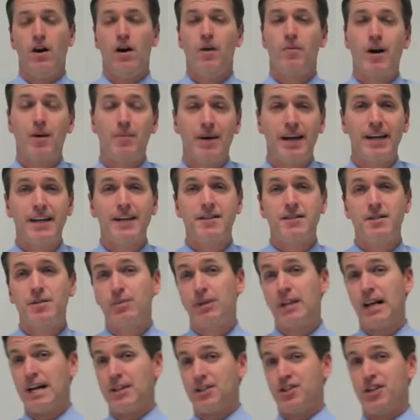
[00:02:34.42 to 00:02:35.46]
My painting
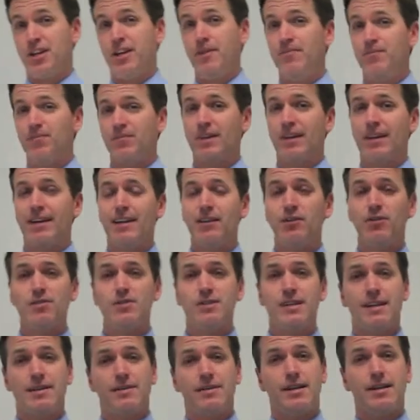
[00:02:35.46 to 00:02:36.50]
supply sheet, it
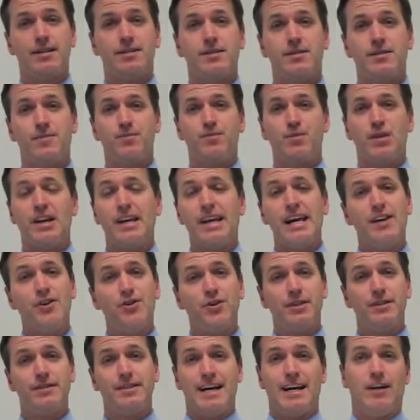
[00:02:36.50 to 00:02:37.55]
looks like this. Again,
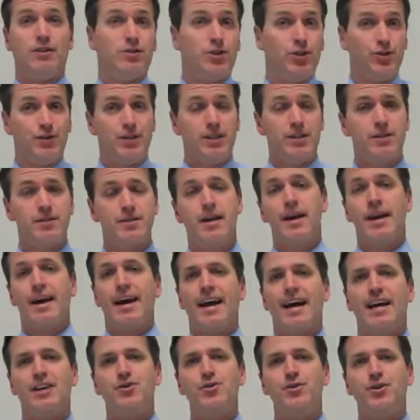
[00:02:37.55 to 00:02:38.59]
you can download this,
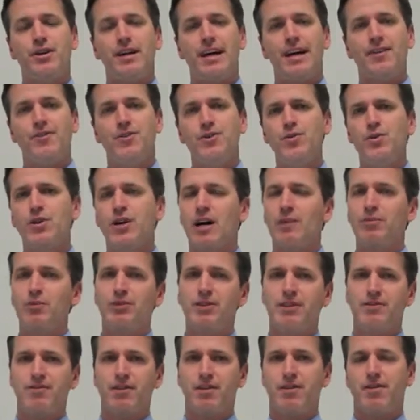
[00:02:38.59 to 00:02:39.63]
and you can do a
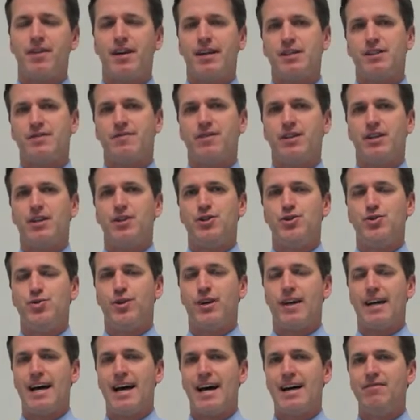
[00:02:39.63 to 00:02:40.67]
couple different things for this. You
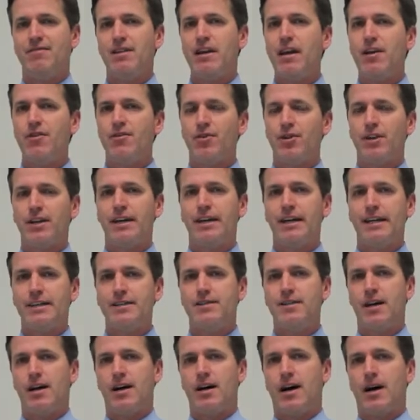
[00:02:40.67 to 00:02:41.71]
can have either
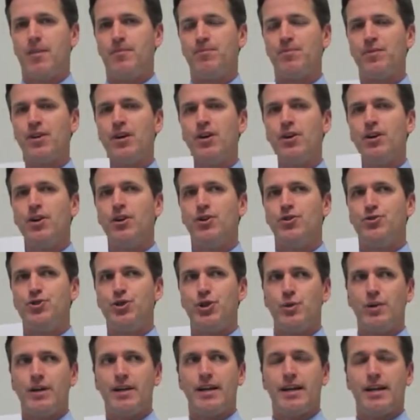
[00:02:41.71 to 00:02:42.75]
kids
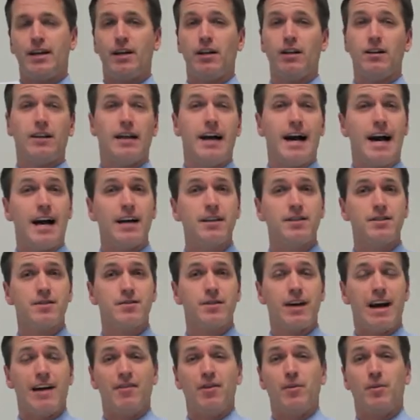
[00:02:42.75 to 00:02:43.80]
do it in class,
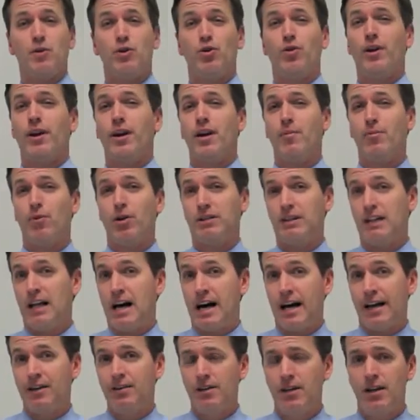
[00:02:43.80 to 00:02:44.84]
have them look it up
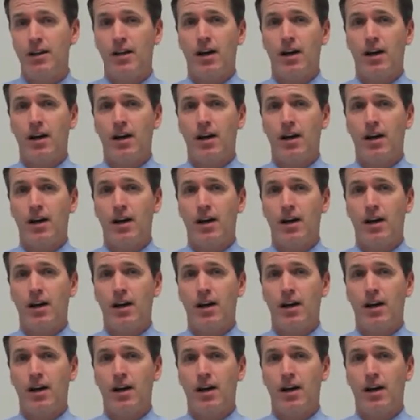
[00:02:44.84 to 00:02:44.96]
online.